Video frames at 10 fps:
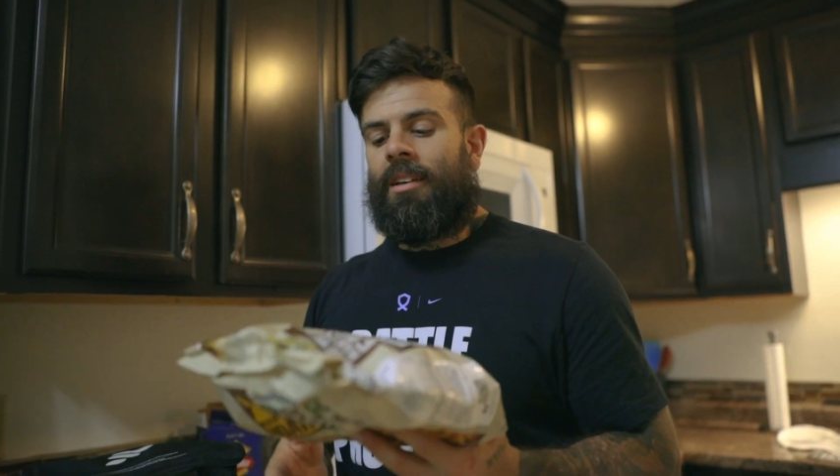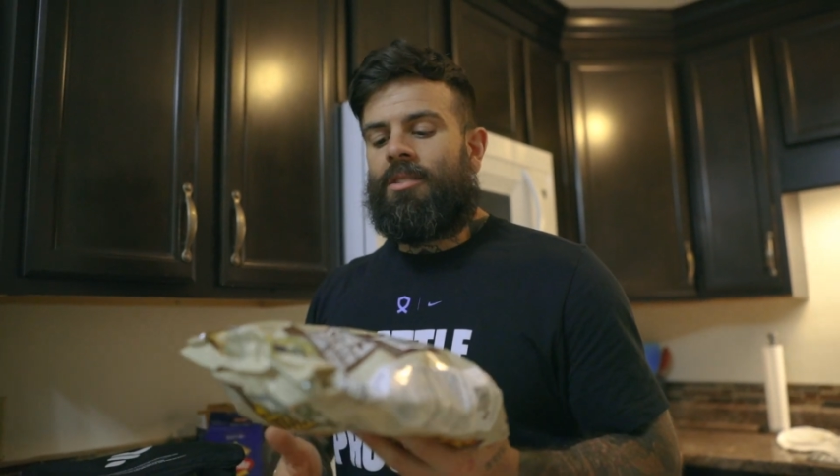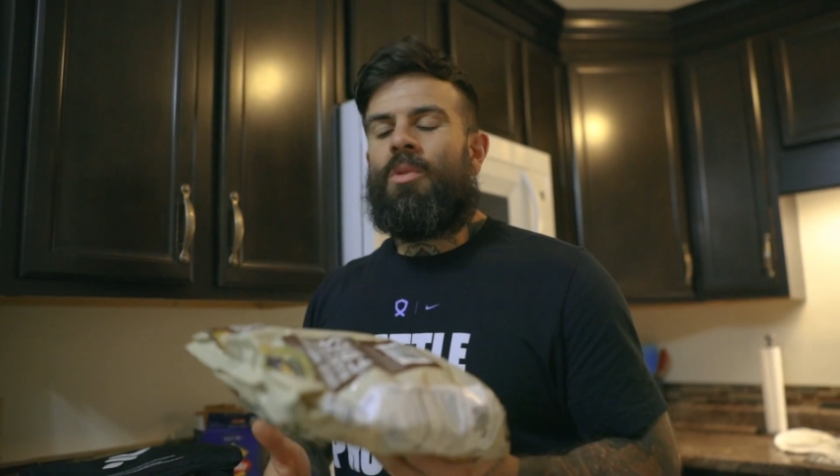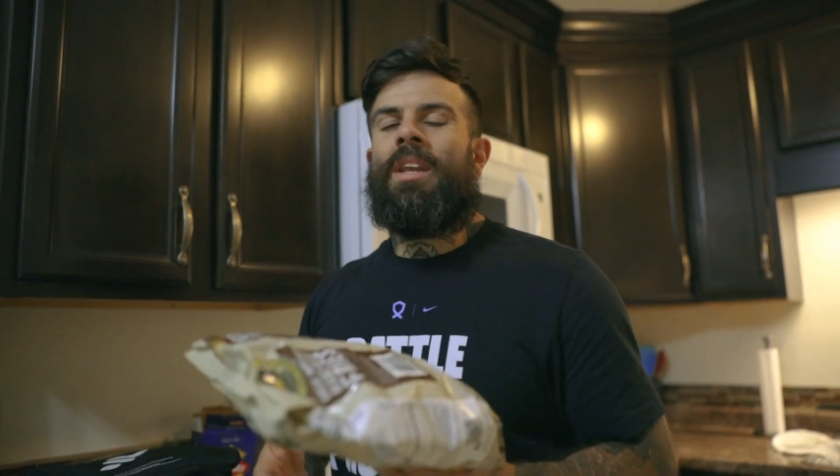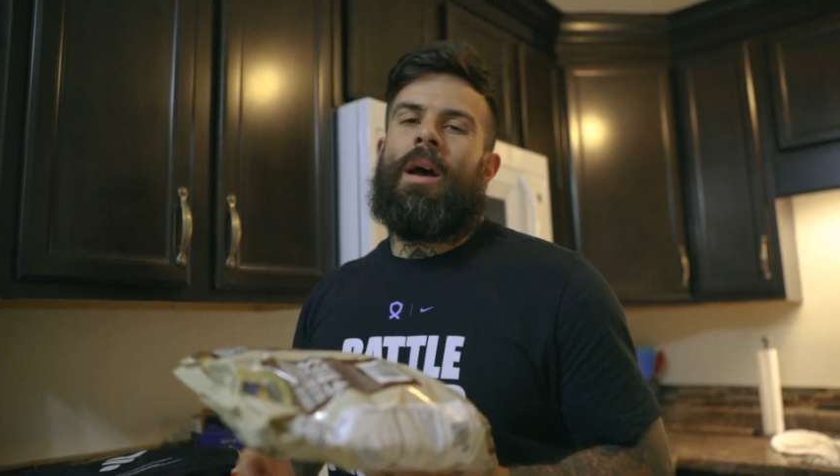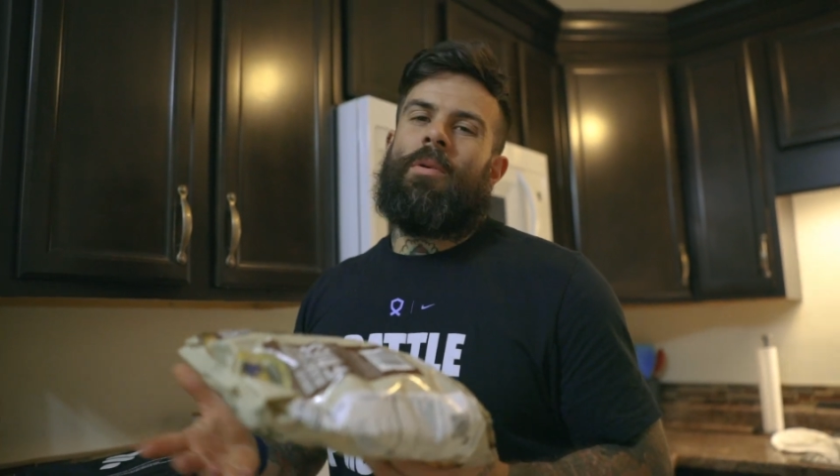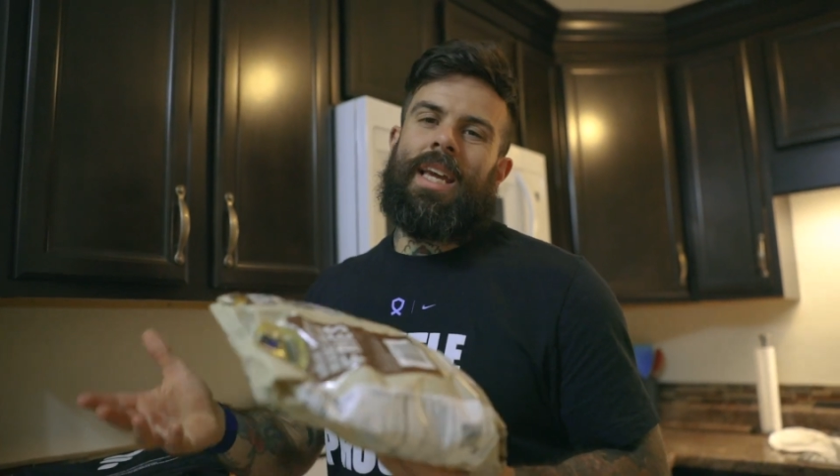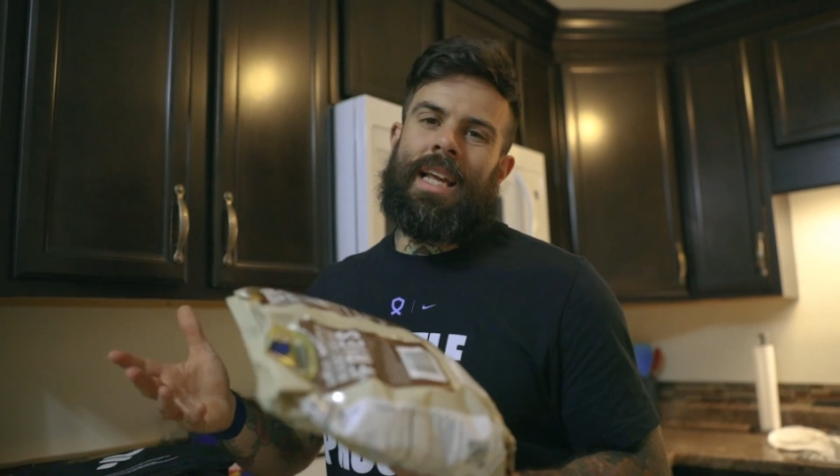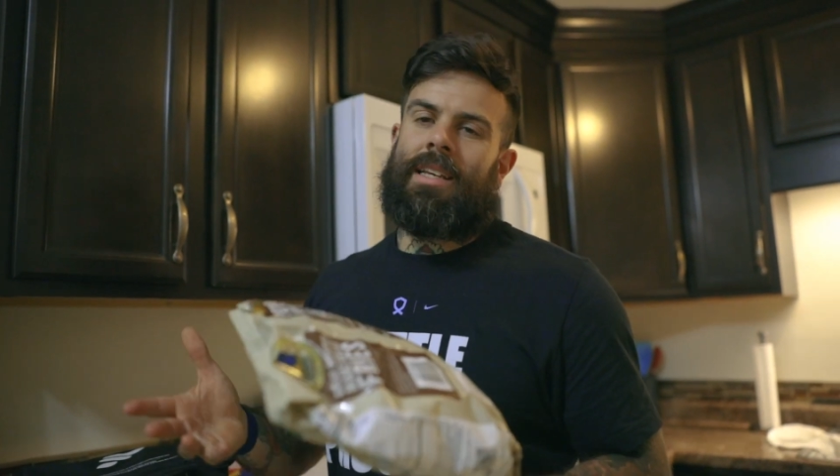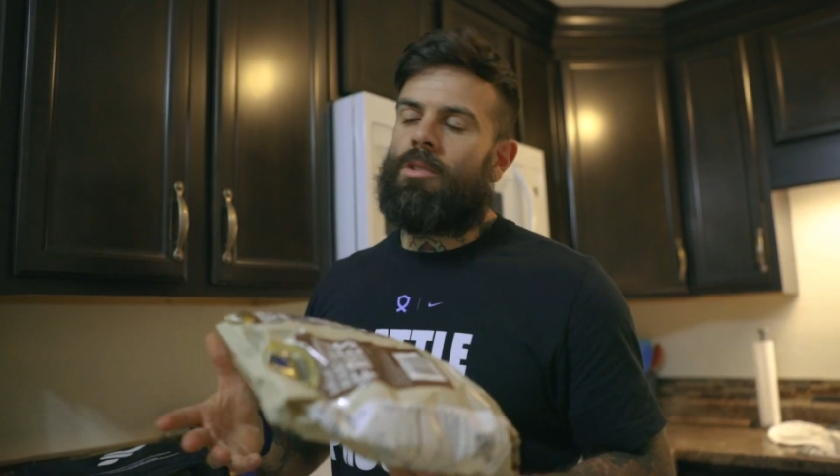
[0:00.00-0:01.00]
So now and
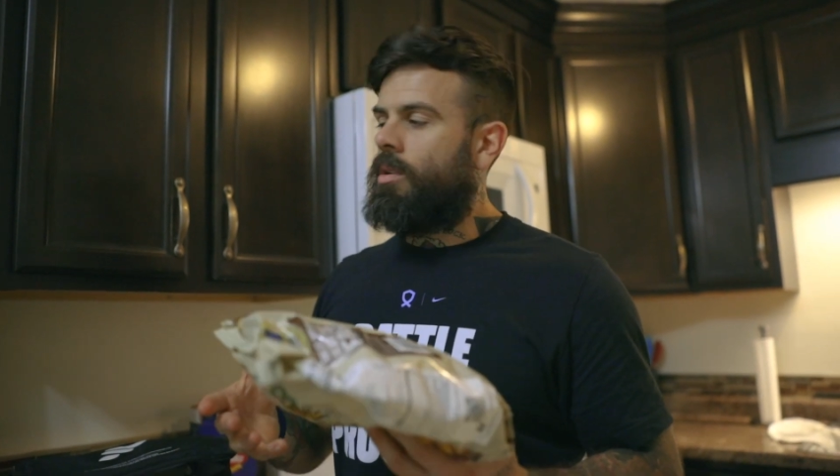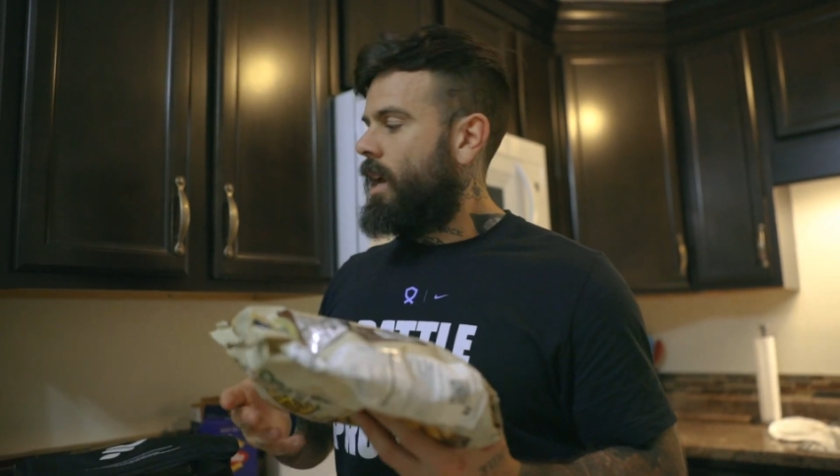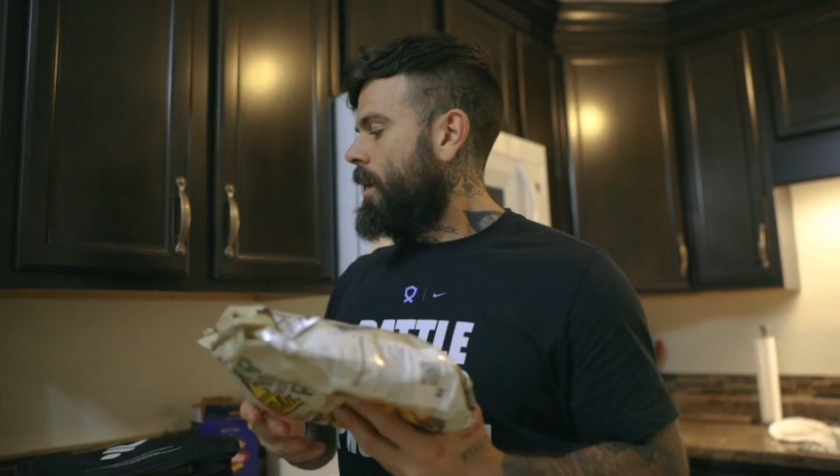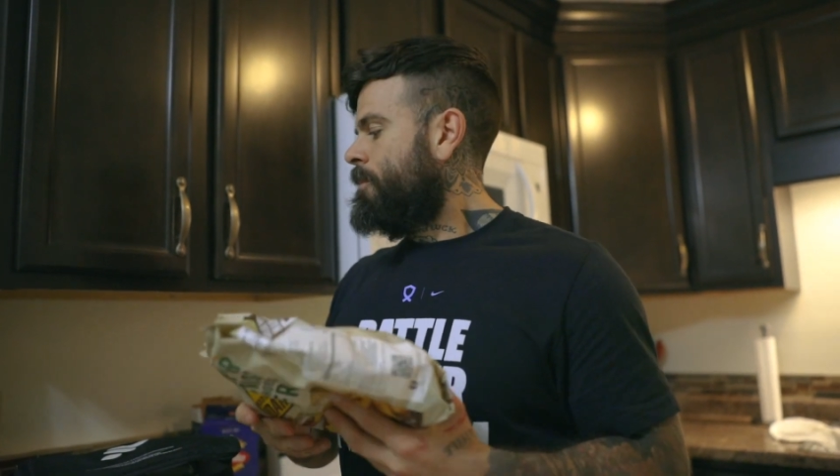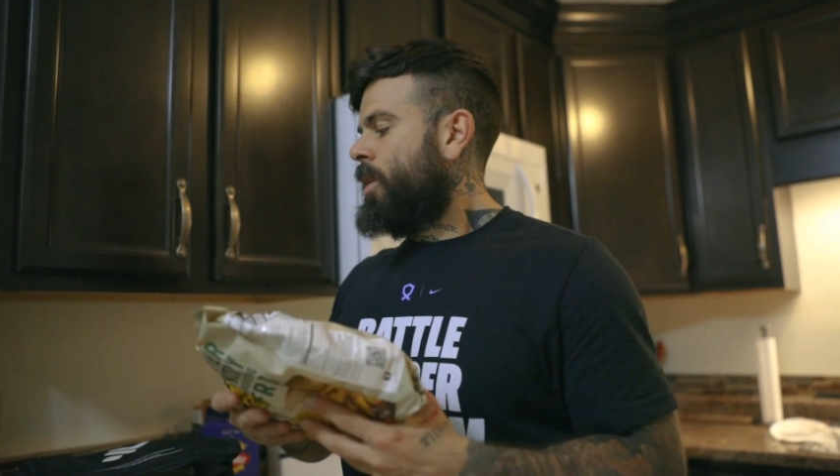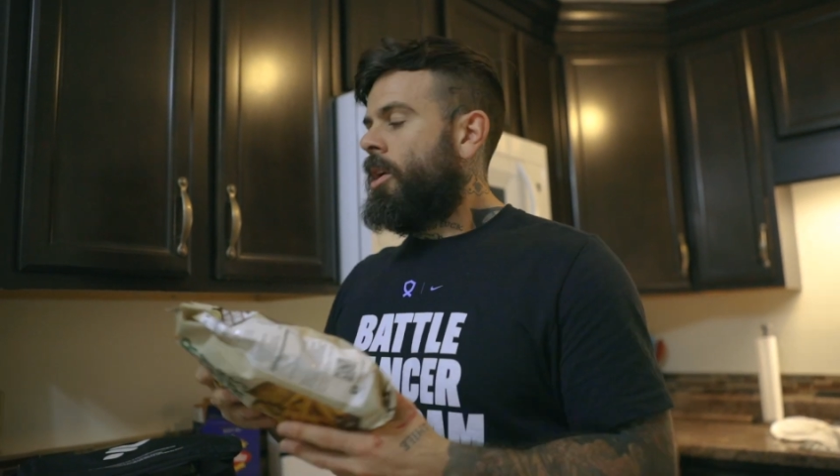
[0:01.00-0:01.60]
again, that's okay.